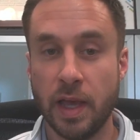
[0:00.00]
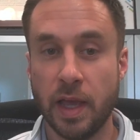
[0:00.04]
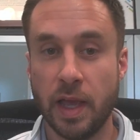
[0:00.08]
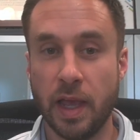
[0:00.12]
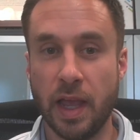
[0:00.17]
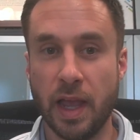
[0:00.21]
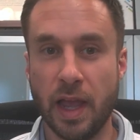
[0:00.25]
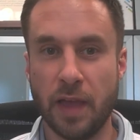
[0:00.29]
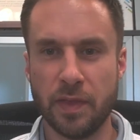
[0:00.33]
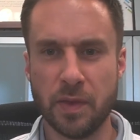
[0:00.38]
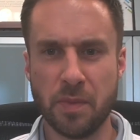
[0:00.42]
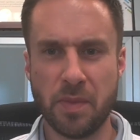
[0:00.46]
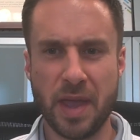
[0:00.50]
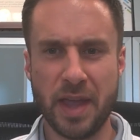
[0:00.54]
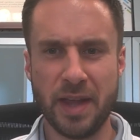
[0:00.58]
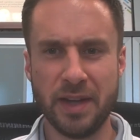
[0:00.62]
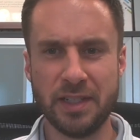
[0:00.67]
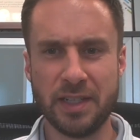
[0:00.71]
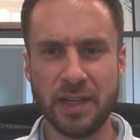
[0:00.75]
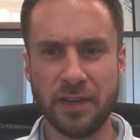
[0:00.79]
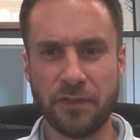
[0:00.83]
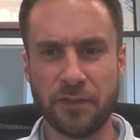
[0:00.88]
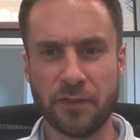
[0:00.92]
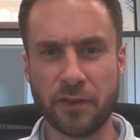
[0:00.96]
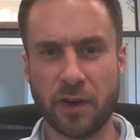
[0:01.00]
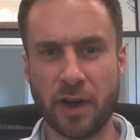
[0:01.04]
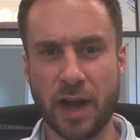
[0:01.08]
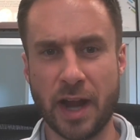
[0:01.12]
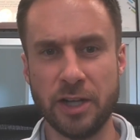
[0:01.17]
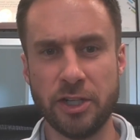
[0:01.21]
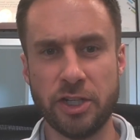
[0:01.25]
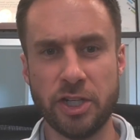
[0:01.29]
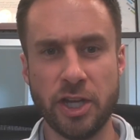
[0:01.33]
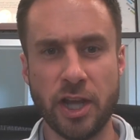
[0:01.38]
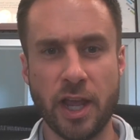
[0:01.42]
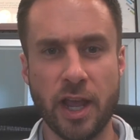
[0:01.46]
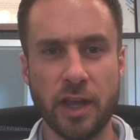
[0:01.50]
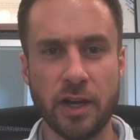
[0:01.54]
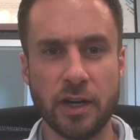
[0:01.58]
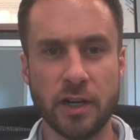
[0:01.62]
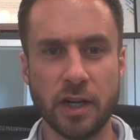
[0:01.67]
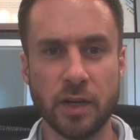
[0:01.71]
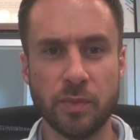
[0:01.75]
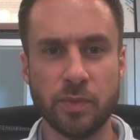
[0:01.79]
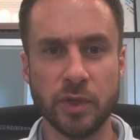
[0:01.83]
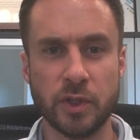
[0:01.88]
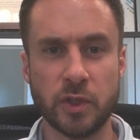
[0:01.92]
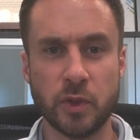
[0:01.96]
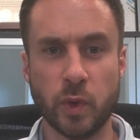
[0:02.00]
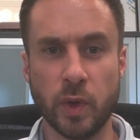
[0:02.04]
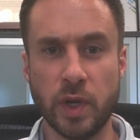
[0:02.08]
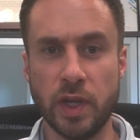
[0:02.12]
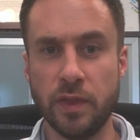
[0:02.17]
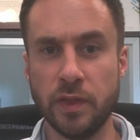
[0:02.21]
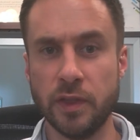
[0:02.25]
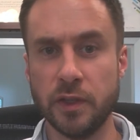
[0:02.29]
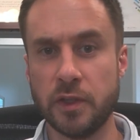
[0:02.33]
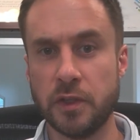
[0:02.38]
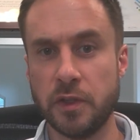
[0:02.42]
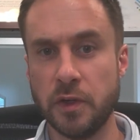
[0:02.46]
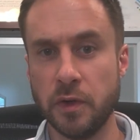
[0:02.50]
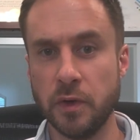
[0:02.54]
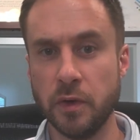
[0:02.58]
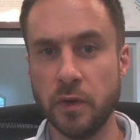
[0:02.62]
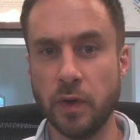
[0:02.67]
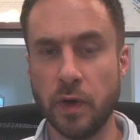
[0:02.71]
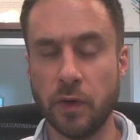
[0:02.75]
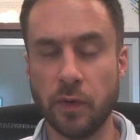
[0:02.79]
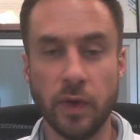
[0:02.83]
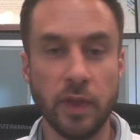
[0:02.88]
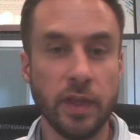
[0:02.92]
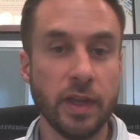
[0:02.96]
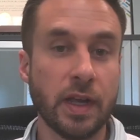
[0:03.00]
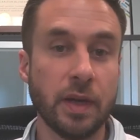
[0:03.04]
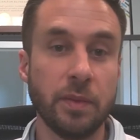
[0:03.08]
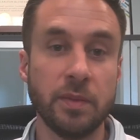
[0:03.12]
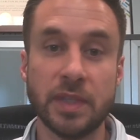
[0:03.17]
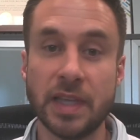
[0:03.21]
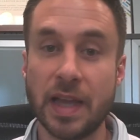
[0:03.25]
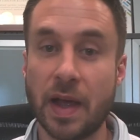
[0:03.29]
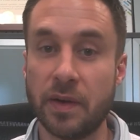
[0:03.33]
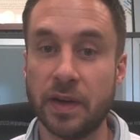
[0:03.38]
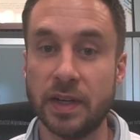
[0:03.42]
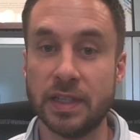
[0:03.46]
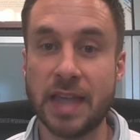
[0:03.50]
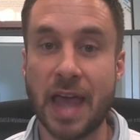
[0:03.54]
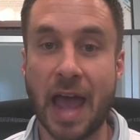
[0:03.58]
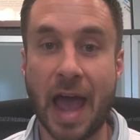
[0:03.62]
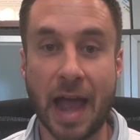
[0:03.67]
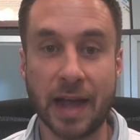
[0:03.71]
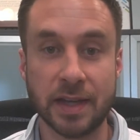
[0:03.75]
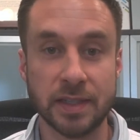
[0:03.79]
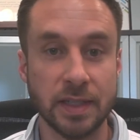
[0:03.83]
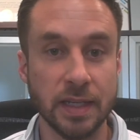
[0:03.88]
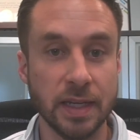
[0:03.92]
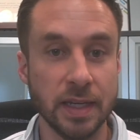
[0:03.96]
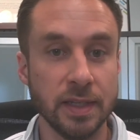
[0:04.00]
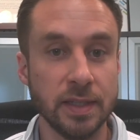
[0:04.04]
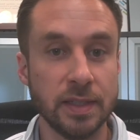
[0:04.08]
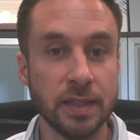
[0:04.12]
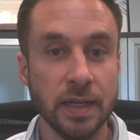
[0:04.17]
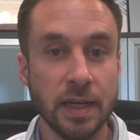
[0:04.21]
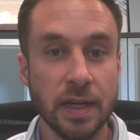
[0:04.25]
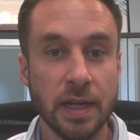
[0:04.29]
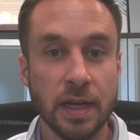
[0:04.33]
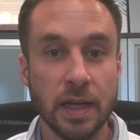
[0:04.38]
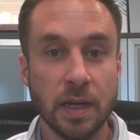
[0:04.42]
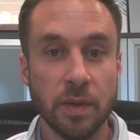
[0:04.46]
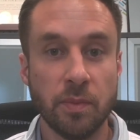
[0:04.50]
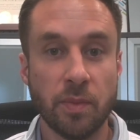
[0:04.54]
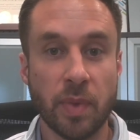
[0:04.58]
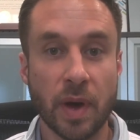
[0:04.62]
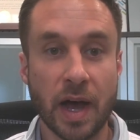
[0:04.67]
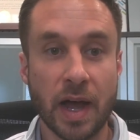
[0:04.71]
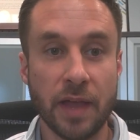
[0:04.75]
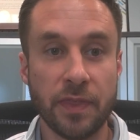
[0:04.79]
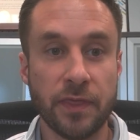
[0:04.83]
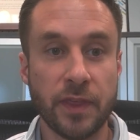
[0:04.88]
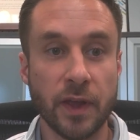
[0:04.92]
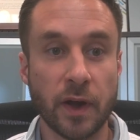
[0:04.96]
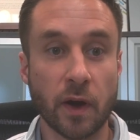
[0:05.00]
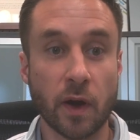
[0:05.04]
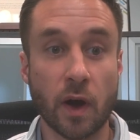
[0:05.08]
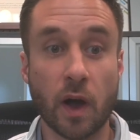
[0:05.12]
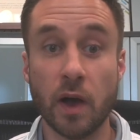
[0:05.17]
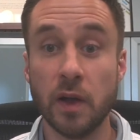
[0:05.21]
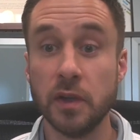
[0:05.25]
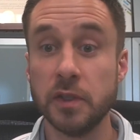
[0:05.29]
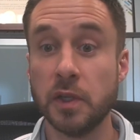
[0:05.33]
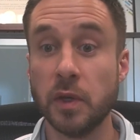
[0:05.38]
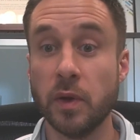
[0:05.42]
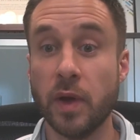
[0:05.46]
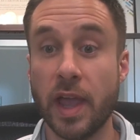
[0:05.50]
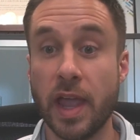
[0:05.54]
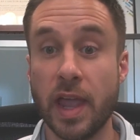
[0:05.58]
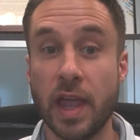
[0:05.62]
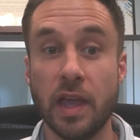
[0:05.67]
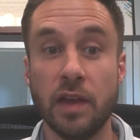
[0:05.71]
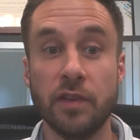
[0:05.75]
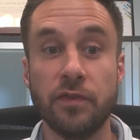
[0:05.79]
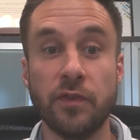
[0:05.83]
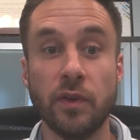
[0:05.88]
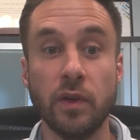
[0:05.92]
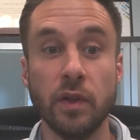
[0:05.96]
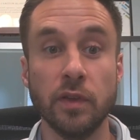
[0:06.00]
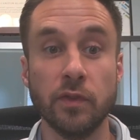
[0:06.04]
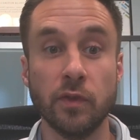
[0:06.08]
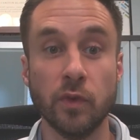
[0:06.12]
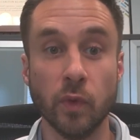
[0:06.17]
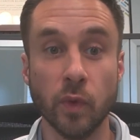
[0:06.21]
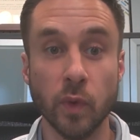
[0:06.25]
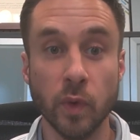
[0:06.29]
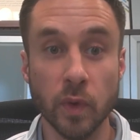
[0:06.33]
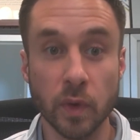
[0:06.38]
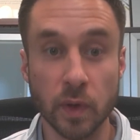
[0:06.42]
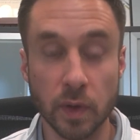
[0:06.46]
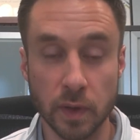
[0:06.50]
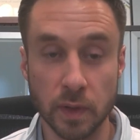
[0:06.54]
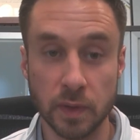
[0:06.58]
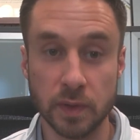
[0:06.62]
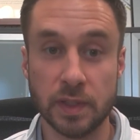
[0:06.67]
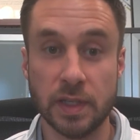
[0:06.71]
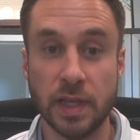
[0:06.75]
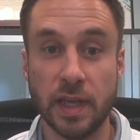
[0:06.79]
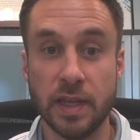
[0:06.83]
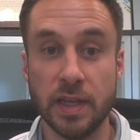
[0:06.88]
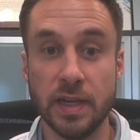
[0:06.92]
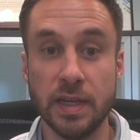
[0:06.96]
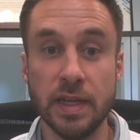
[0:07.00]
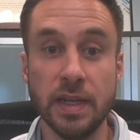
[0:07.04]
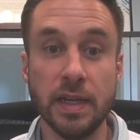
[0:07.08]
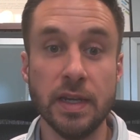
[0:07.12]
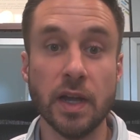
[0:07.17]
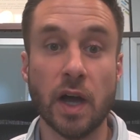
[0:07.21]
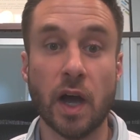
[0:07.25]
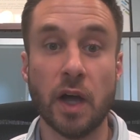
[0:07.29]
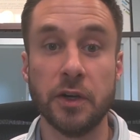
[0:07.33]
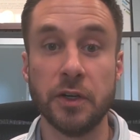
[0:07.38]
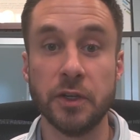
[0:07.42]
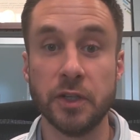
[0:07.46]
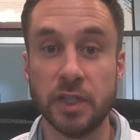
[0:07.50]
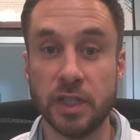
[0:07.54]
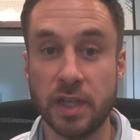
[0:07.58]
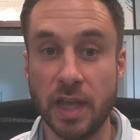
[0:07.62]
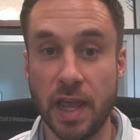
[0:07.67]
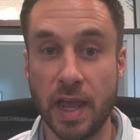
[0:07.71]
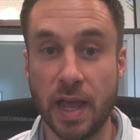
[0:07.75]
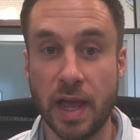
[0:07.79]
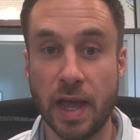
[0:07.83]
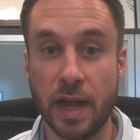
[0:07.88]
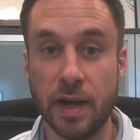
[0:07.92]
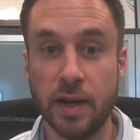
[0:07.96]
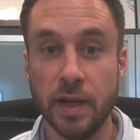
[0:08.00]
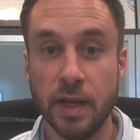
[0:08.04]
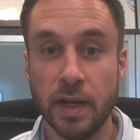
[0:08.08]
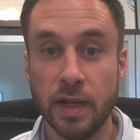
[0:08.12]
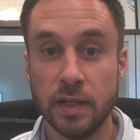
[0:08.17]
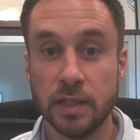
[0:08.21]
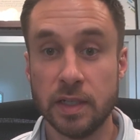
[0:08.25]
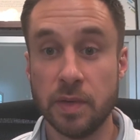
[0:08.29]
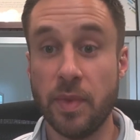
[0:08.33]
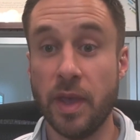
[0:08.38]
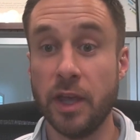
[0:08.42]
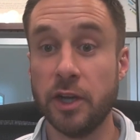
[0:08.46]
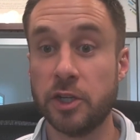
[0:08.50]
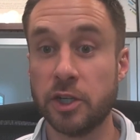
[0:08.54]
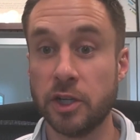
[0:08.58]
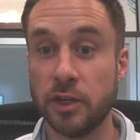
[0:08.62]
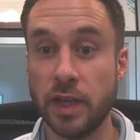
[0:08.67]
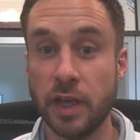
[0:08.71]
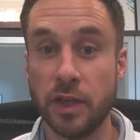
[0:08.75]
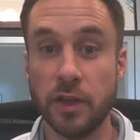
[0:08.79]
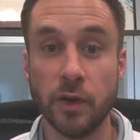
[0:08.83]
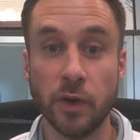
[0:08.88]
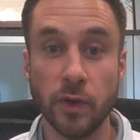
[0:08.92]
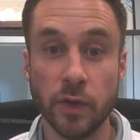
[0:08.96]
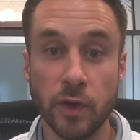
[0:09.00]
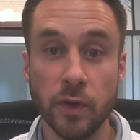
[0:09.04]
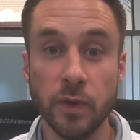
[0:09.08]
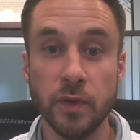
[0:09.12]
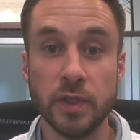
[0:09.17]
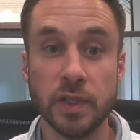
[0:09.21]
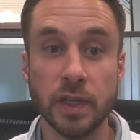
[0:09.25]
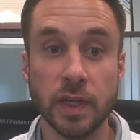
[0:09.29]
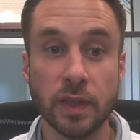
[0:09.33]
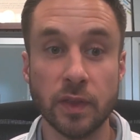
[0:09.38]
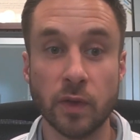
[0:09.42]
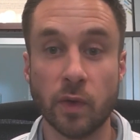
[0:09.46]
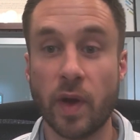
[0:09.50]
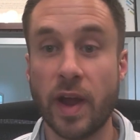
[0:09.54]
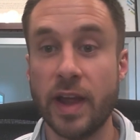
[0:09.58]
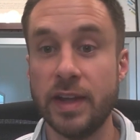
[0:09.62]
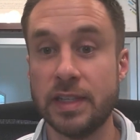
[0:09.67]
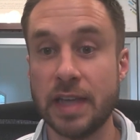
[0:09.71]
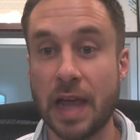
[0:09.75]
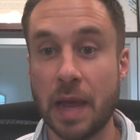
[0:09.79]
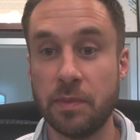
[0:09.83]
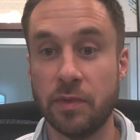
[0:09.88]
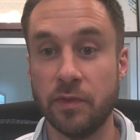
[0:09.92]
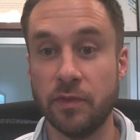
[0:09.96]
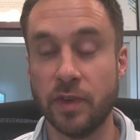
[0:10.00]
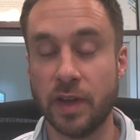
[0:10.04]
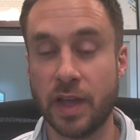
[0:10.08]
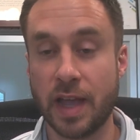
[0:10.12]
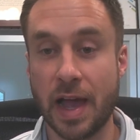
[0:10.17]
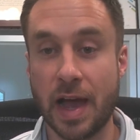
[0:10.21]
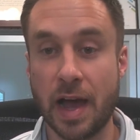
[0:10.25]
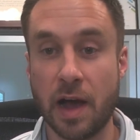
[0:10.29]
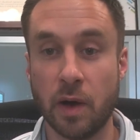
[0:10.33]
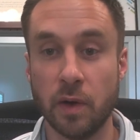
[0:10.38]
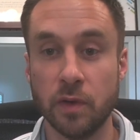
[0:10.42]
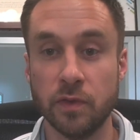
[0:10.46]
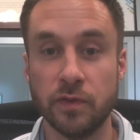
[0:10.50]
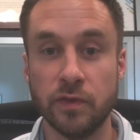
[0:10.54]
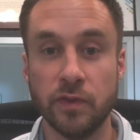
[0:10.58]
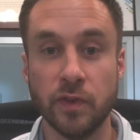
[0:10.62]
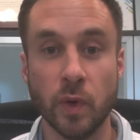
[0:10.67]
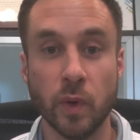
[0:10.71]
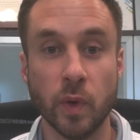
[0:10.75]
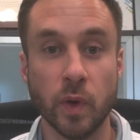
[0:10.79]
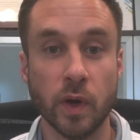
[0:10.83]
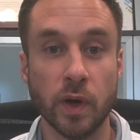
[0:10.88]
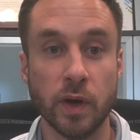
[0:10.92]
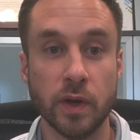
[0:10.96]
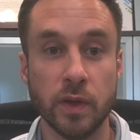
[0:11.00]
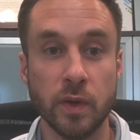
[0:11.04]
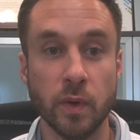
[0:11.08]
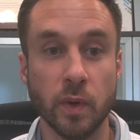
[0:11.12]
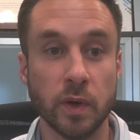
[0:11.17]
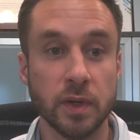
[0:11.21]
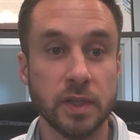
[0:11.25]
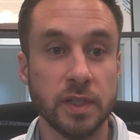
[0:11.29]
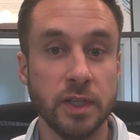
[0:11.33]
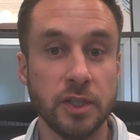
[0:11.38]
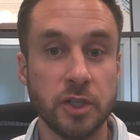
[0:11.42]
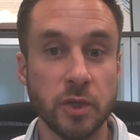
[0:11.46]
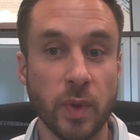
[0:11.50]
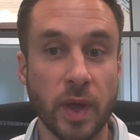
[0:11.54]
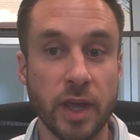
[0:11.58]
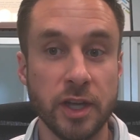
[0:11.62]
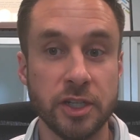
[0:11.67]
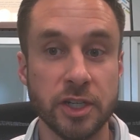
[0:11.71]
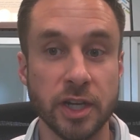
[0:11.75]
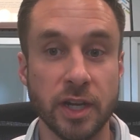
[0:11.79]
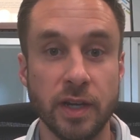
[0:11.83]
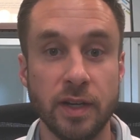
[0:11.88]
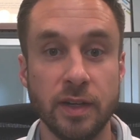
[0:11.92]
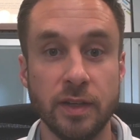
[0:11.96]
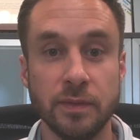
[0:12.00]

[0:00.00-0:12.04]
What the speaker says: And the main differentiator between the two, it really comes down to taxes, but there are also a handful of rules that you need to understand to make sure that you're using the right type of account for your situation.